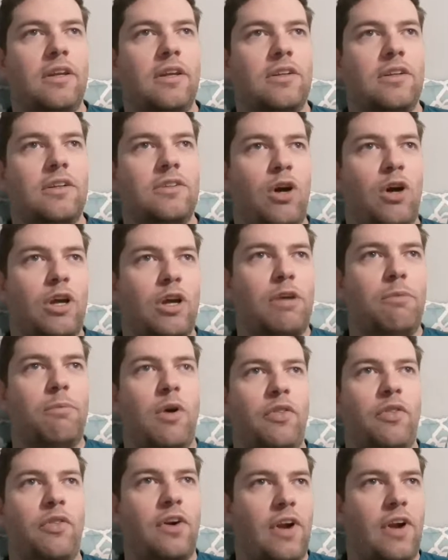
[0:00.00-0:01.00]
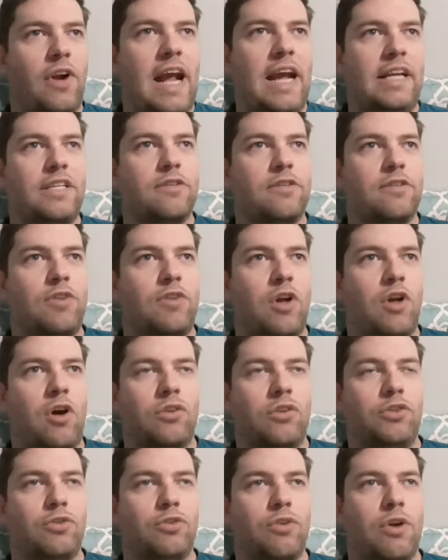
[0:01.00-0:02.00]
talking about their hate of
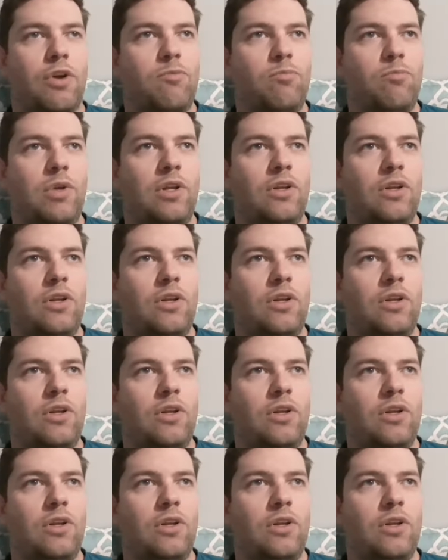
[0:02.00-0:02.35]
Donald Trump?